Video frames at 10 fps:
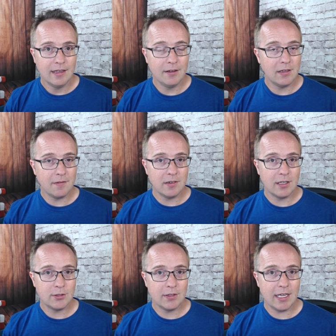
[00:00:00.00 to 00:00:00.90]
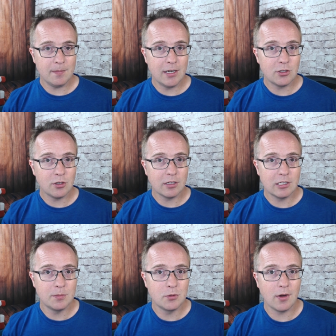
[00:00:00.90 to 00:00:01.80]
And if you haven't done so yet, make sure you
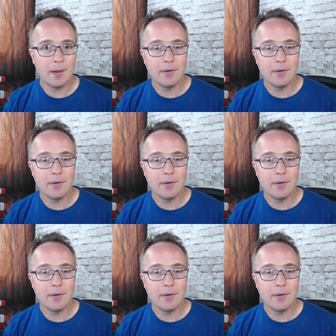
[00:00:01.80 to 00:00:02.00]
click subscribe